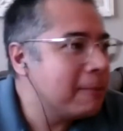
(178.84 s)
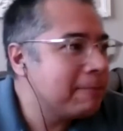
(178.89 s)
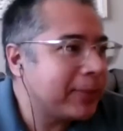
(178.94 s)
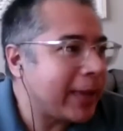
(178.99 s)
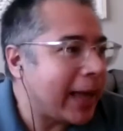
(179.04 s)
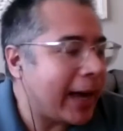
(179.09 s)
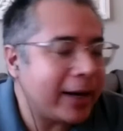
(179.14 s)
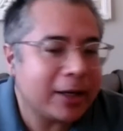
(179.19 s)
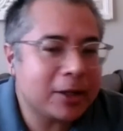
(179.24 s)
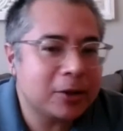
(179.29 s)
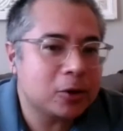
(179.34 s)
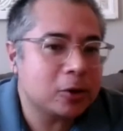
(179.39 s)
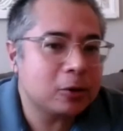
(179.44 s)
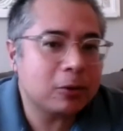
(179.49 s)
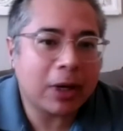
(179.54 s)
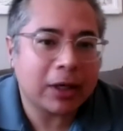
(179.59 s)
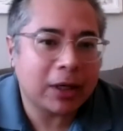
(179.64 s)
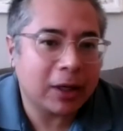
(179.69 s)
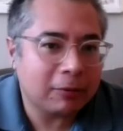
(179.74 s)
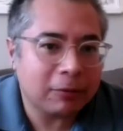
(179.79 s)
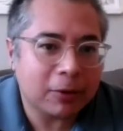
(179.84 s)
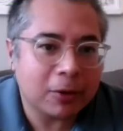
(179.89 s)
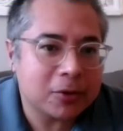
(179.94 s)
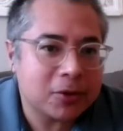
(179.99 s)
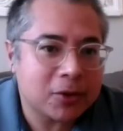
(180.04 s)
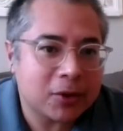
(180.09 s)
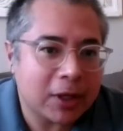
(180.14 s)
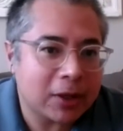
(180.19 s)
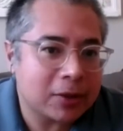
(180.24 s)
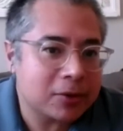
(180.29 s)
I didn't do any of those
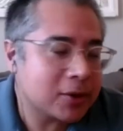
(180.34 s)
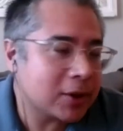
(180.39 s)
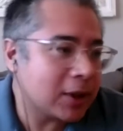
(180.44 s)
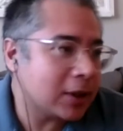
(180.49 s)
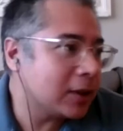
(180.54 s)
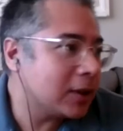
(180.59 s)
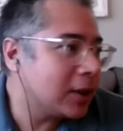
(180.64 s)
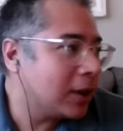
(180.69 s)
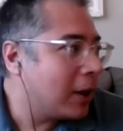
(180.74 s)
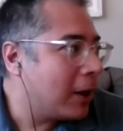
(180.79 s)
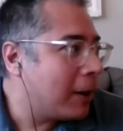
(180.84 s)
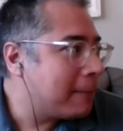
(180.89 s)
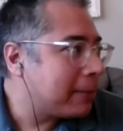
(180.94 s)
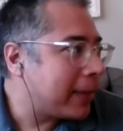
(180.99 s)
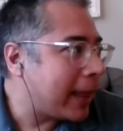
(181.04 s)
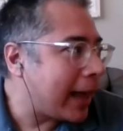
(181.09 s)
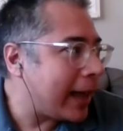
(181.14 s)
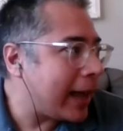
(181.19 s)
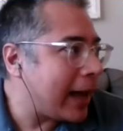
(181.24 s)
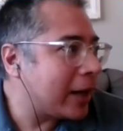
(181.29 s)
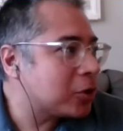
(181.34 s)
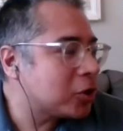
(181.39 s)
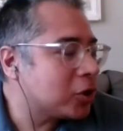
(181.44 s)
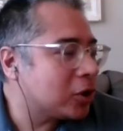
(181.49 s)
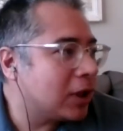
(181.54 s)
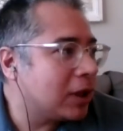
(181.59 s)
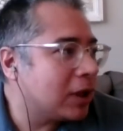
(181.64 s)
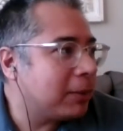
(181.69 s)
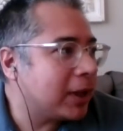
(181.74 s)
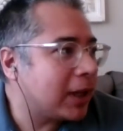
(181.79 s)
things. And I
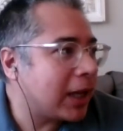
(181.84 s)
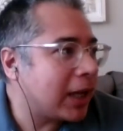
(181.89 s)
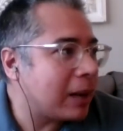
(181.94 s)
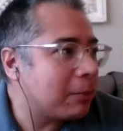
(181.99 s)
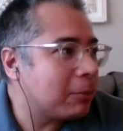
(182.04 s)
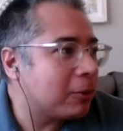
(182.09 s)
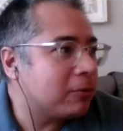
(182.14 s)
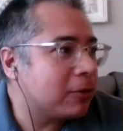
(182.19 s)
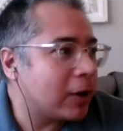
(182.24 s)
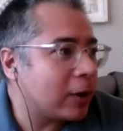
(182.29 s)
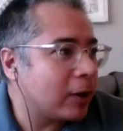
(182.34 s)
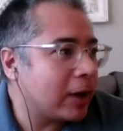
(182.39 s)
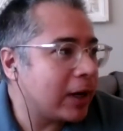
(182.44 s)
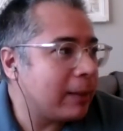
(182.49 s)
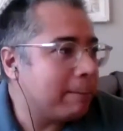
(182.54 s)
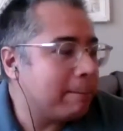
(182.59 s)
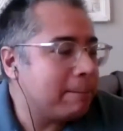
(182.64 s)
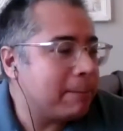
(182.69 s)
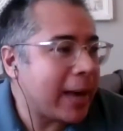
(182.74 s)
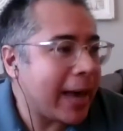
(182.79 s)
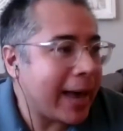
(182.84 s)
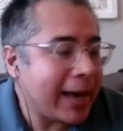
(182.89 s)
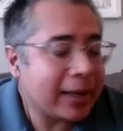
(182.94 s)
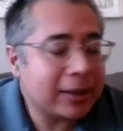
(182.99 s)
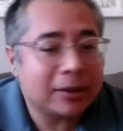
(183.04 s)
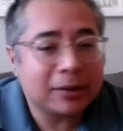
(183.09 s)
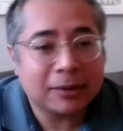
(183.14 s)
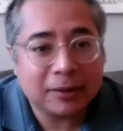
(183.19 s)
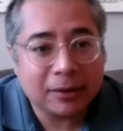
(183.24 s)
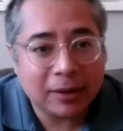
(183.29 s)
actually became a very
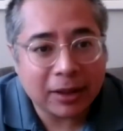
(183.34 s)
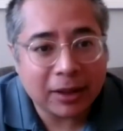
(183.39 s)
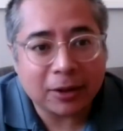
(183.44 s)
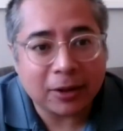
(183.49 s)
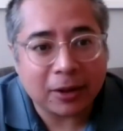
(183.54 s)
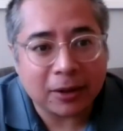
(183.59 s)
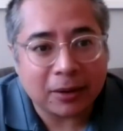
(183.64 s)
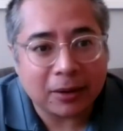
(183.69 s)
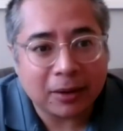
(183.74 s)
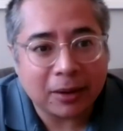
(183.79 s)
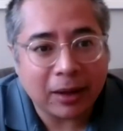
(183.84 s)
bad leader.